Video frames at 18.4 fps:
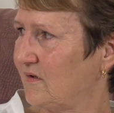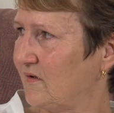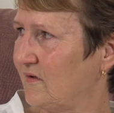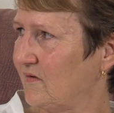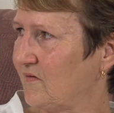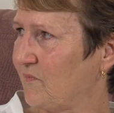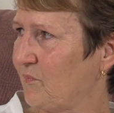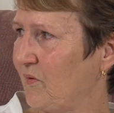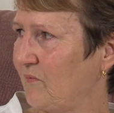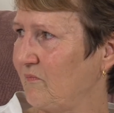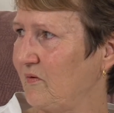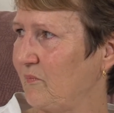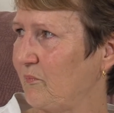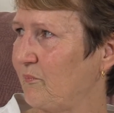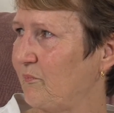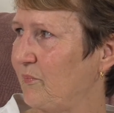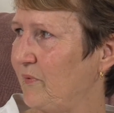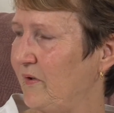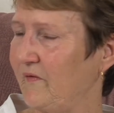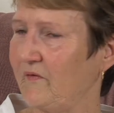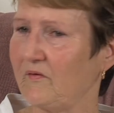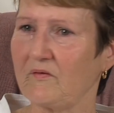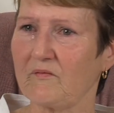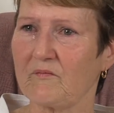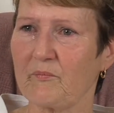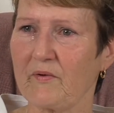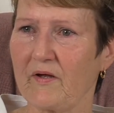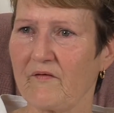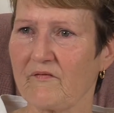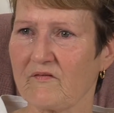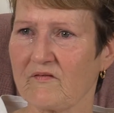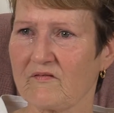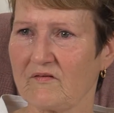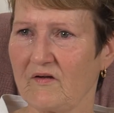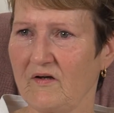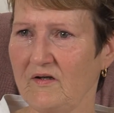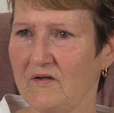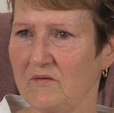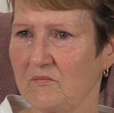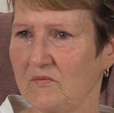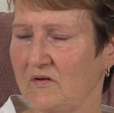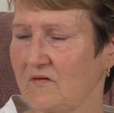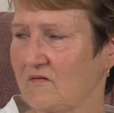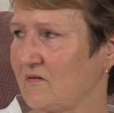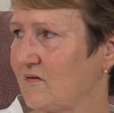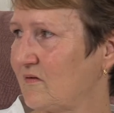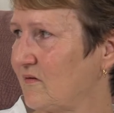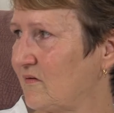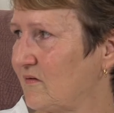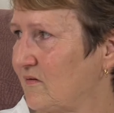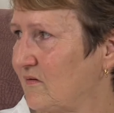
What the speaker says: It's probably been about the same, hasn't it?